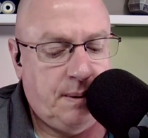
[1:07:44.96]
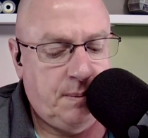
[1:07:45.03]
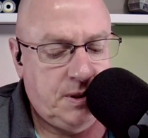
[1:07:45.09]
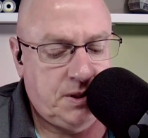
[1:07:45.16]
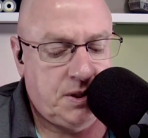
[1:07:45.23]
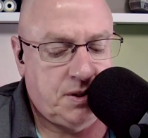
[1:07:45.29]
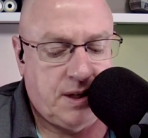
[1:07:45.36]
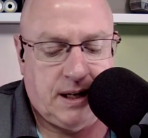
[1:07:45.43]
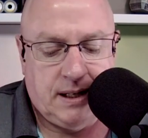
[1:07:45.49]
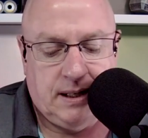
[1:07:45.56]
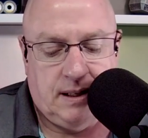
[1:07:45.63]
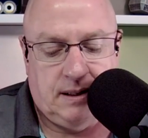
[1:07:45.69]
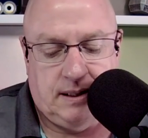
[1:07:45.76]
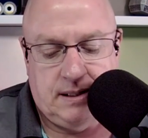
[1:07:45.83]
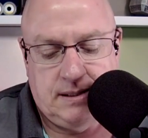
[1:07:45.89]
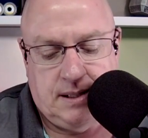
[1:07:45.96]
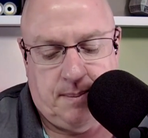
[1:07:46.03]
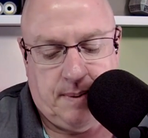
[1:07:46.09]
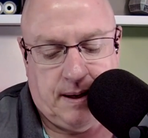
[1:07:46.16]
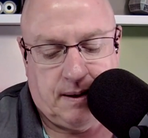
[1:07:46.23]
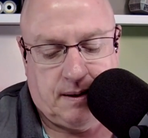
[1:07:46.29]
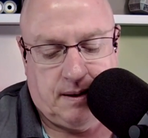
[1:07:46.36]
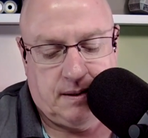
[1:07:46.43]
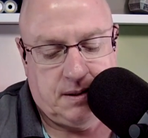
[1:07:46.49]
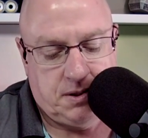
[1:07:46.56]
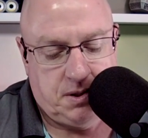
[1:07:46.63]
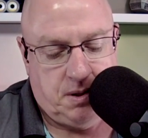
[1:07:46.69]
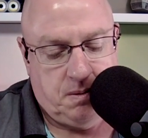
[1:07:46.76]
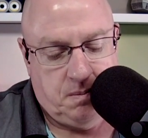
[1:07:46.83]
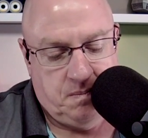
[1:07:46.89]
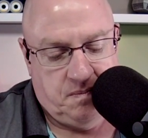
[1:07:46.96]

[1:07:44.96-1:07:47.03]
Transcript: we should try so. to get Lindsay back on the show.